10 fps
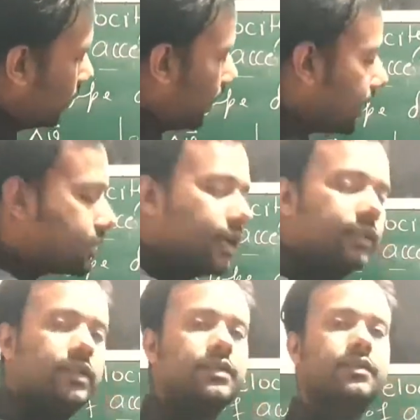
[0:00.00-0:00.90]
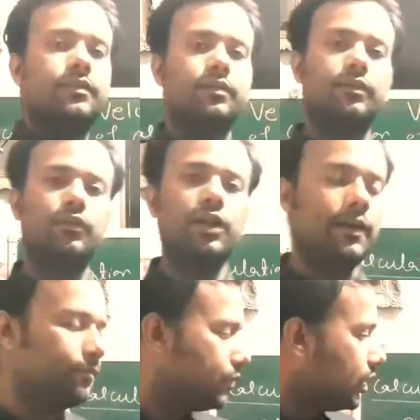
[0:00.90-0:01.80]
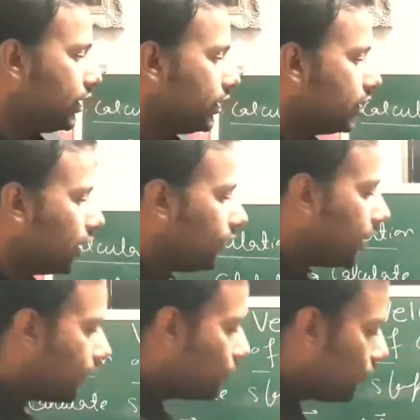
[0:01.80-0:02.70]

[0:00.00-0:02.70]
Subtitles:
It is like this. Okay. Now we have to